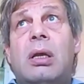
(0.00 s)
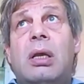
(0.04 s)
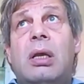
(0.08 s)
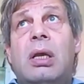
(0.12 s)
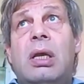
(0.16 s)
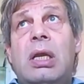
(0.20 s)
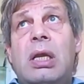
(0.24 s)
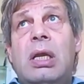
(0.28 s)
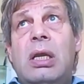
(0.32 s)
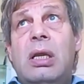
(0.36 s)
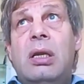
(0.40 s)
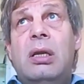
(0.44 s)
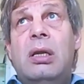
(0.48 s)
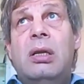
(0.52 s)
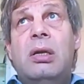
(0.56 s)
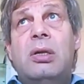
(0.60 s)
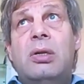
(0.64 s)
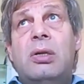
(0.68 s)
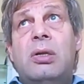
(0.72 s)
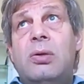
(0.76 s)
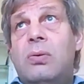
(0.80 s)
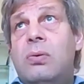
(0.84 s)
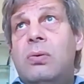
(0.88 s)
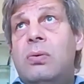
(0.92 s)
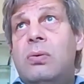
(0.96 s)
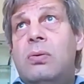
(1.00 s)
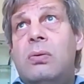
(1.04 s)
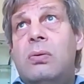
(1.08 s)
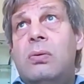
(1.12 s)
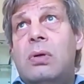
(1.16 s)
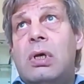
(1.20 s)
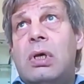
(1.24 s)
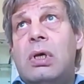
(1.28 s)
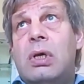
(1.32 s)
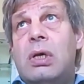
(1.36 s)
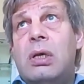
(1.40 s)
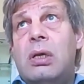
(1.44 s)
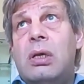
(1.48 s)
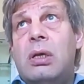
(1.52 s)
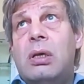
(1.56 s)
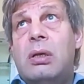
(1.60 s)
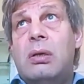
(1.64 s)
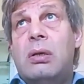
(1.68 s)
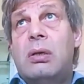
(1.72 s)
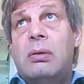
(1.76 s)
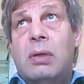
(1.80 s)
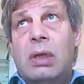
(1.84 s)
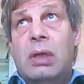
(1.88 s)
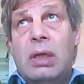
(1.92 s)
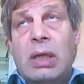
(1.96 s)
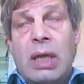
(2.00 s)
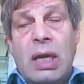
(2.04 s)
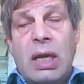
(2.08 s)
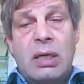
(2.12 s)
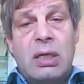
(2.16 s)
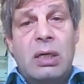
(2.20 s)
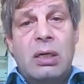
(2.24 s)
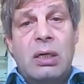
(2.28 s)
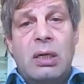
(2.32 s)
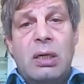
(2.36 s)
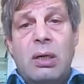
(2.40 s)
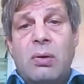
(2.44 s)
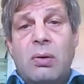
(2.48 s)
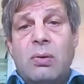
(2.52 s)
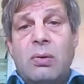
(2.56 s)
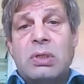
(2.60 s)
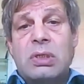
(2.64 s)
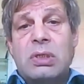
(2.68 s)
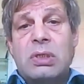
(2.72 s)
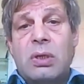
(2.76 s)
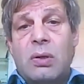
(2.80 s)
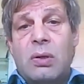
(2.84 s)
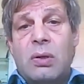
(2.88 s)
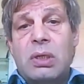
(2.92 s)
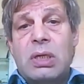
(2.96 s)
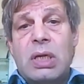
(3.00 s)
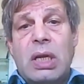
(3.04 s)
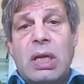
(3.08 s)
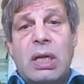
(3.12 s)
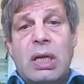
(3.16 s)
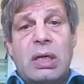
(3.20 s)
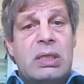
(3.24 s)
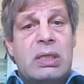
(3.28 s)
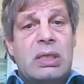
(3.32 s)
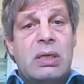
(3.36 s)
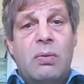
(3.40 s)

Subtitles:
keen to get in close contact